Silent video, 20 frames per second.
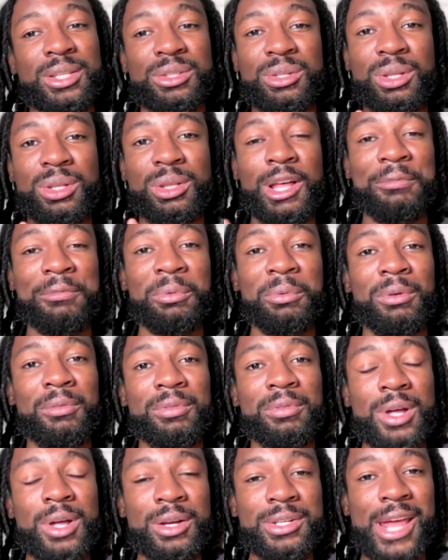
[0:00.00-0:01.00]
the level of
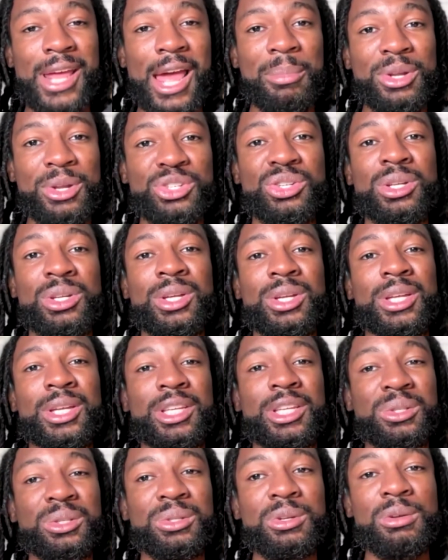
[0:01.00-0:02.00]
lung damage,
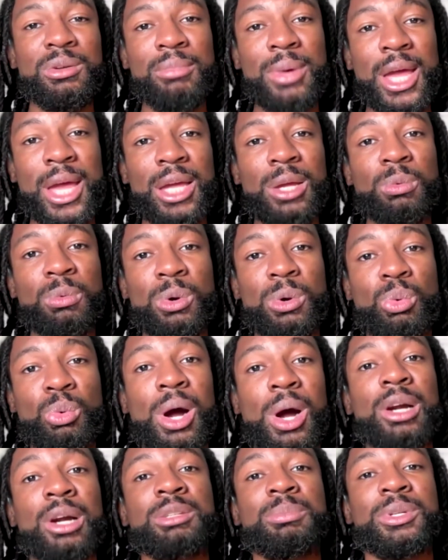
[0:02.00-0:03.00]
you may
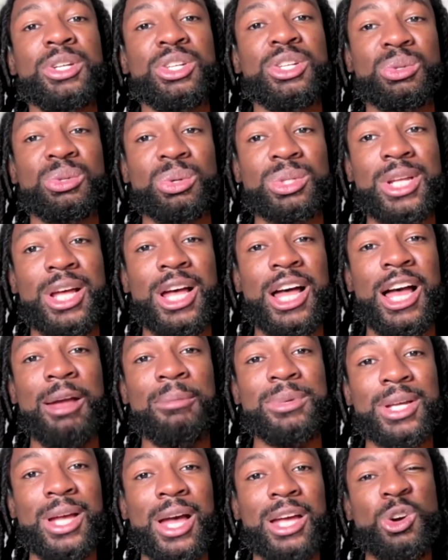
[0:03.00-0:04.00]
require some additional
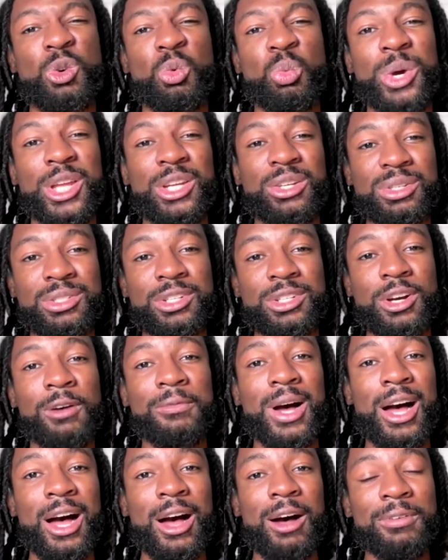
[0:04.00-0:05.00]
time to kind of wean yourself
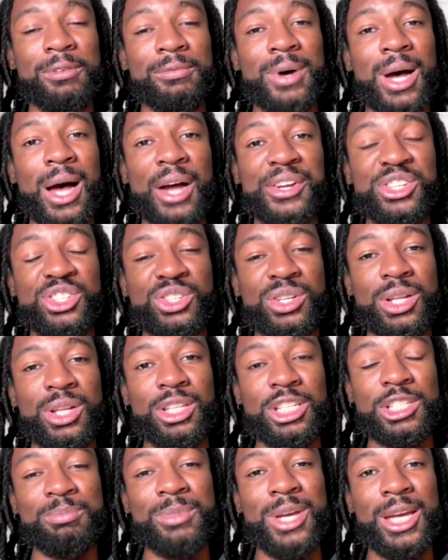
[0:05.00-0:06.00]
off of oxygen.
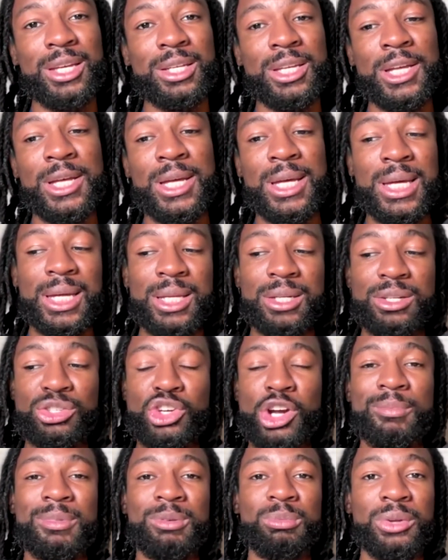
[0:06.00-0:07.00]
This may
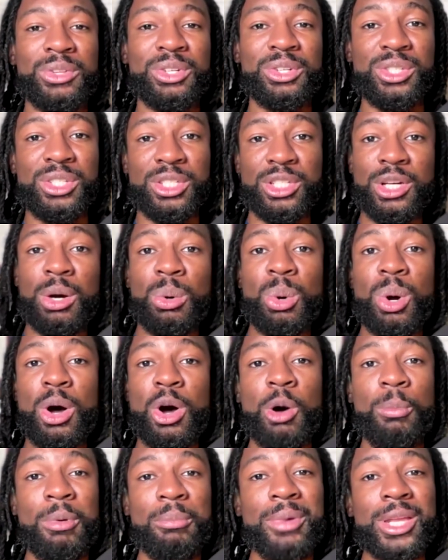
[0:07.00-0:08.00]
determine whether you can go
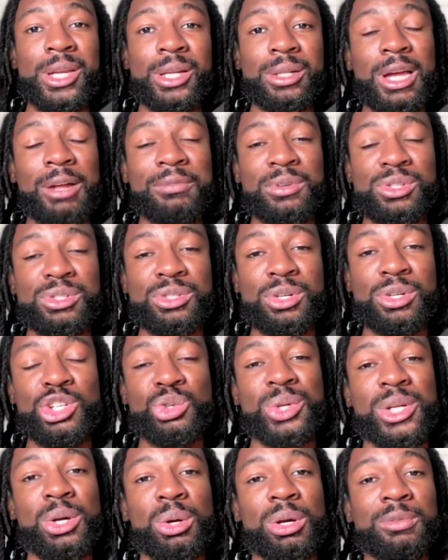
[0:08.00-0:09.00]
home immediately after
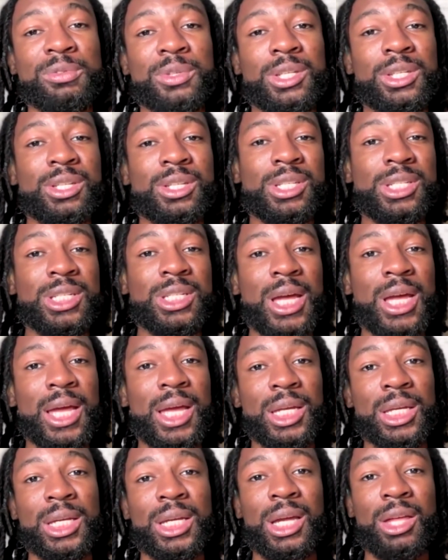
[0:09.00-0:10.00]
surgery or if you need to
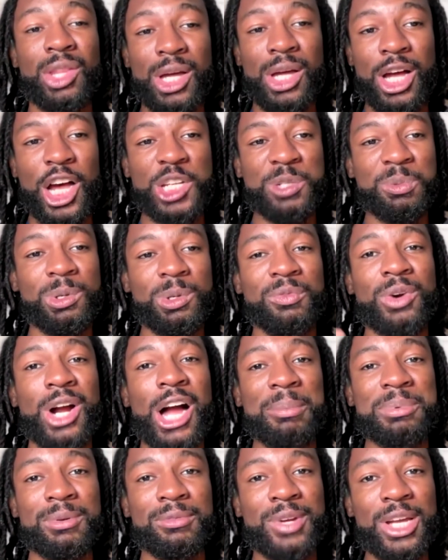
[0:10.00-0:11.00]
stay in the hospital for
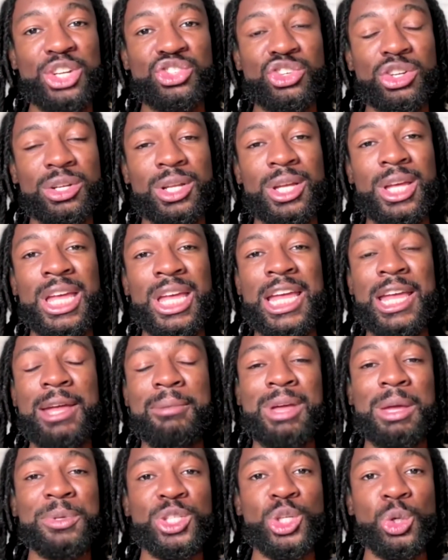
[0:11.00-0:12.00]
observation.
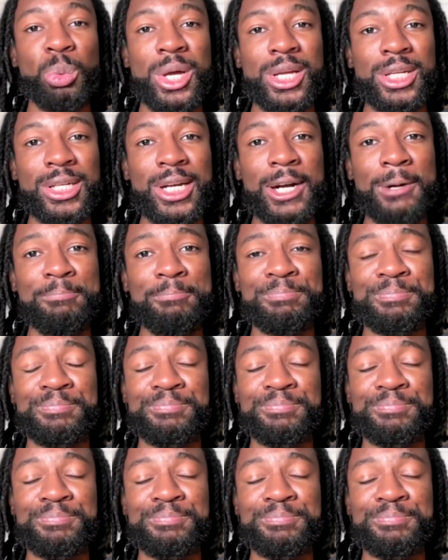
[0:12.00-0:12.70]
Maybe you wake up